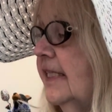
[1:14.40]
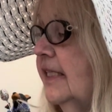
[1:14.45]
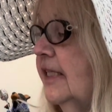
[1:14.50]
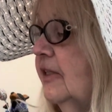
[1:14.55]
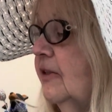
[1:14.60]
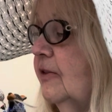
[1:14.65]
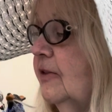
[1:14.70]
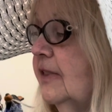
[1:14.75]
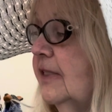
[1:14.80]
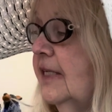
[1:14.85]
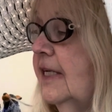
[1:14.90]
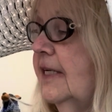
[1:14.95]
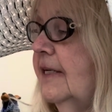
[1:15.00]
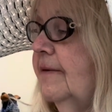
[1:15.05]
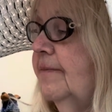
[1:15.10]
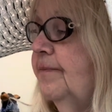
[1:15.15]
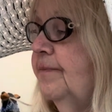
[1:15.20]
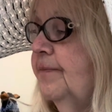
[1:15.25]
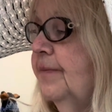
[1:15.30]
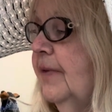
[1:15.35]
Lucy,
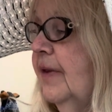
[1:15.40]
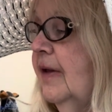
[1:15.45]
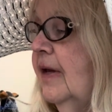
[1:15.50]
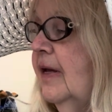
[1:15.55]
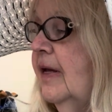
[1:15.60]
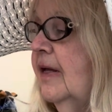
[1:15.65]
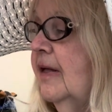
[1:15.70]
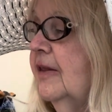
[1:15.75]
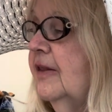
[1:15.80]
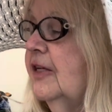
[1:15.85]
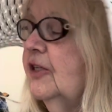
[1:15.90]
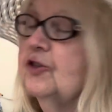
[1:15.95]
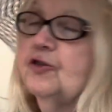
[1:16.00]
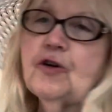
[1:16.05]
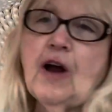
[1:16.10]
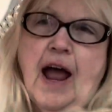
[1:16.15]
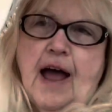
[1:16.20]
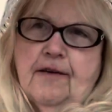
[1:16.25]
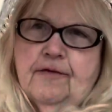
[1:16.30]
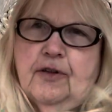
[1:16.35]
the
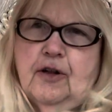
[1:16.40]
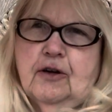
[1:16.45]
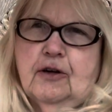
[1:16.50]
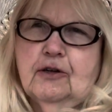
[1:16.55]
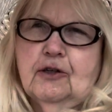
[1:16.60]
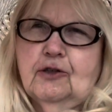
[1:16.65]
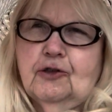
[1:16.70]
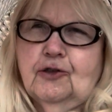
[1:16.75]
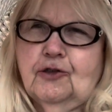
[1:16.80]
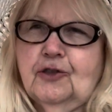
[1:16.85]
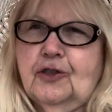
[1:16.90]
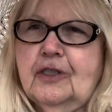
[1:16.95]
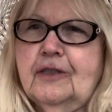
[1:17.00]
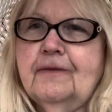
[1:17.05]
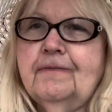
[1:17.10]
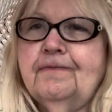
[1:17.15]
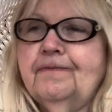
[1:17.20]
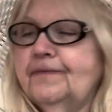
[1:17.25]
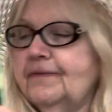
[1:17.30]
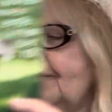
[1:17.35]
Travelers.
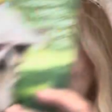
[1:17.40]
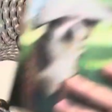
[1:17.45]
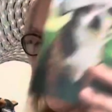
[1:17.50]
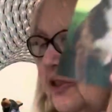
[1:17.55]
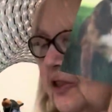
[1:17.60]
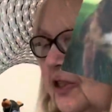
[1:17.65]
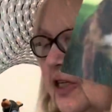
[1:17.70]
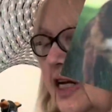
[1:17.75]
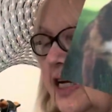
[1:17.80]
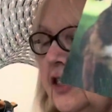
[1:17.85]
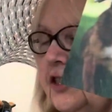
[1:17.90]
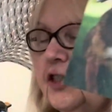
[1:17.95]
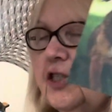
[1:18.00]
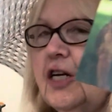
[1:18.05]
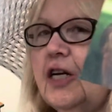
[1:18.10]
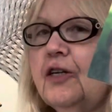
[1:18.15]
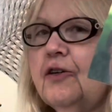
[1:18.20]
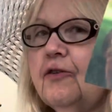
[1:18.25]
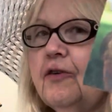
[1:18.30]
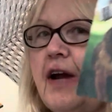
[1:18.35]
Such
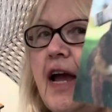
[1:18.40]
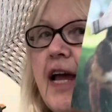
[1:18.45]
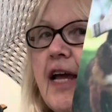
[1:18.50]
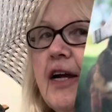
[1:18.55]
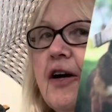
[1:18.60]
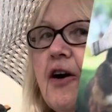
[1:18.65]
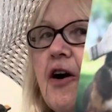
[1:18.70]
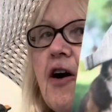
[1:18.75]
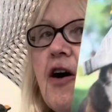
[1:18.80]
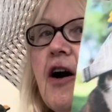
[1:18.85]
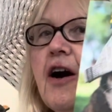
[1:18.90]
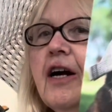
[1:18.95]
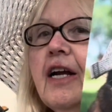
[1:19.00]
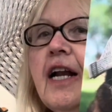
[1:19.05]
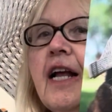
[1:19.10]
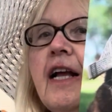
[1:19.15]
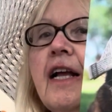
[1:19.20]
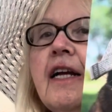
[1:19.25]
a great card.